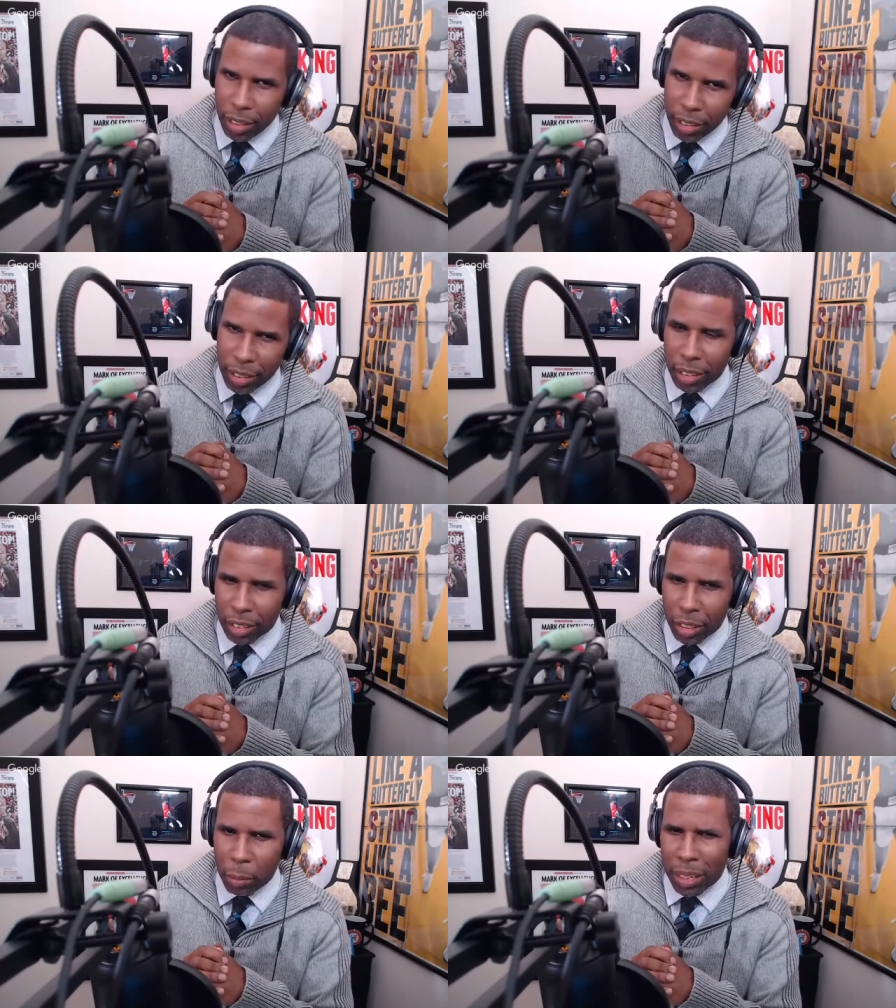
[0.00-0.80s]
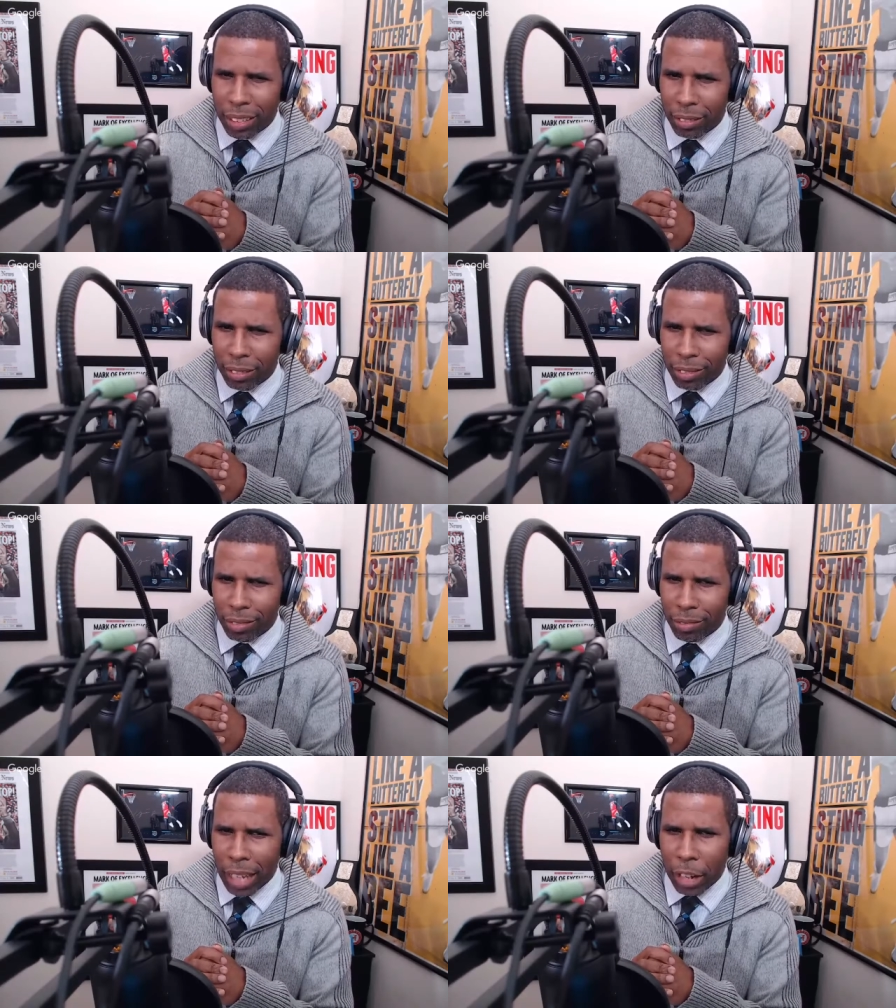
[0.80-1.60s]
So I mean,
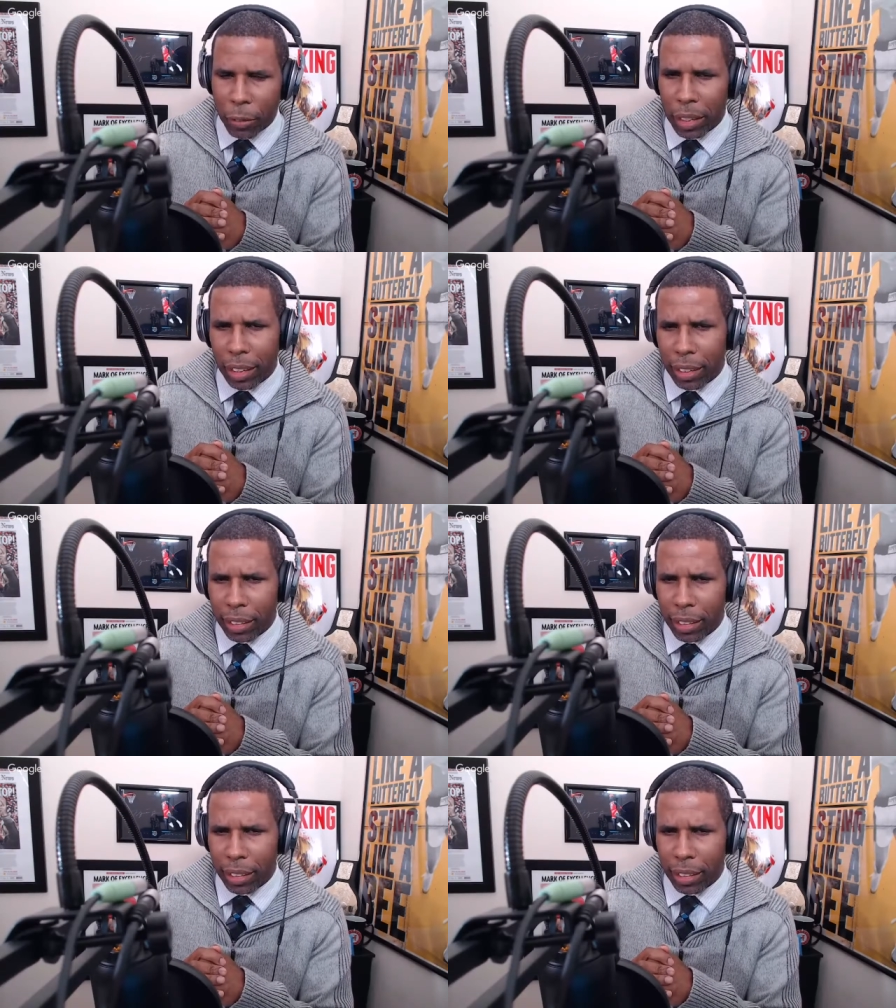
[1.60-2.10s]
not really.